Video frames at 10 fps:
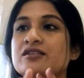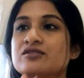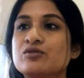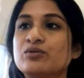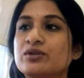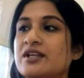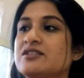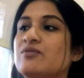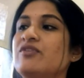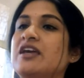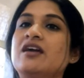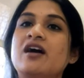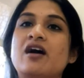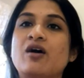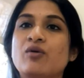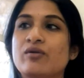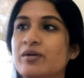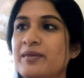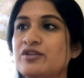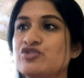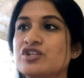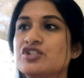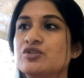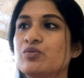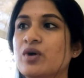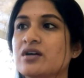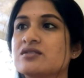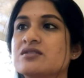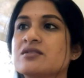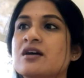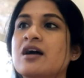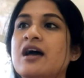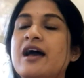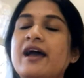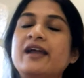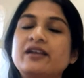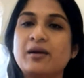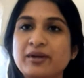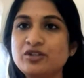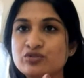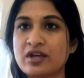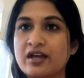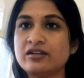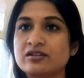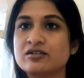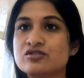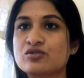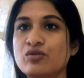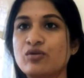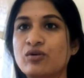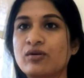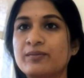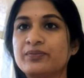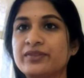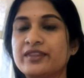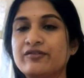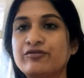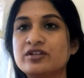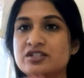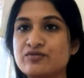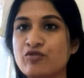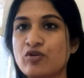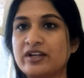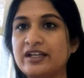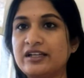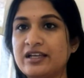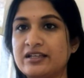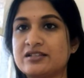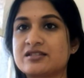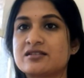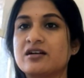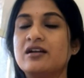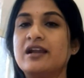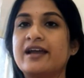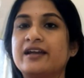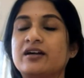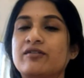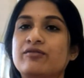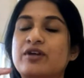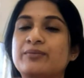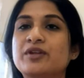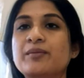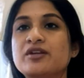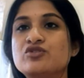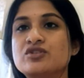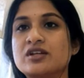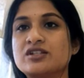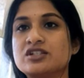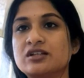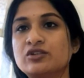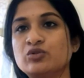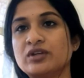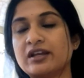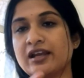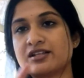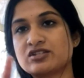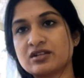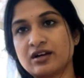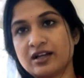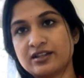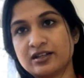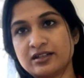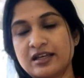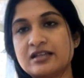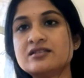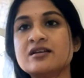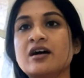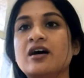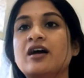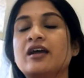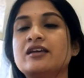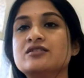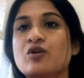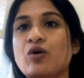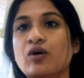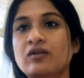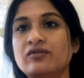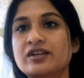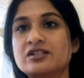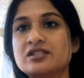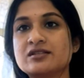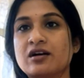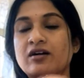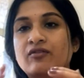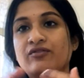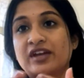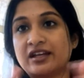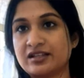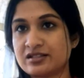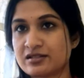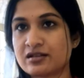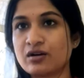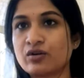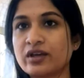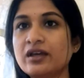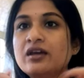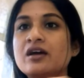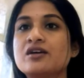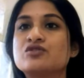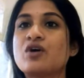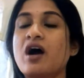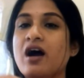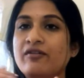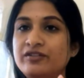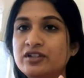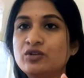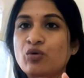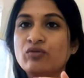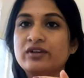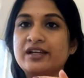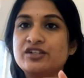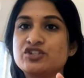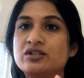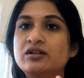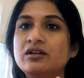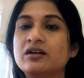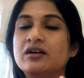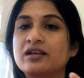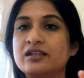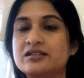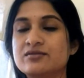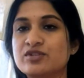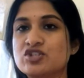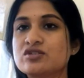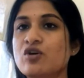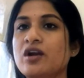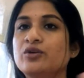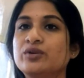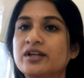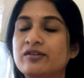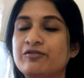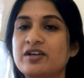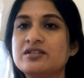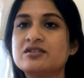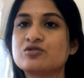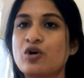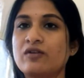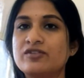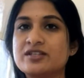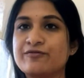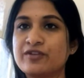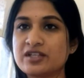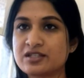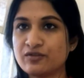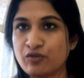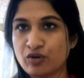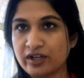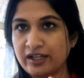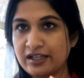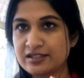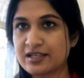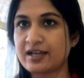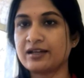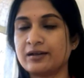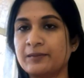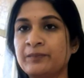So that's the way how our menstruation works. And coming to that, so the first 14 days, like from the menstruation to the next other days, is always varies. Okay, so after the ovulation is, which is called luteal phase, is always a fixed 14-day cycle.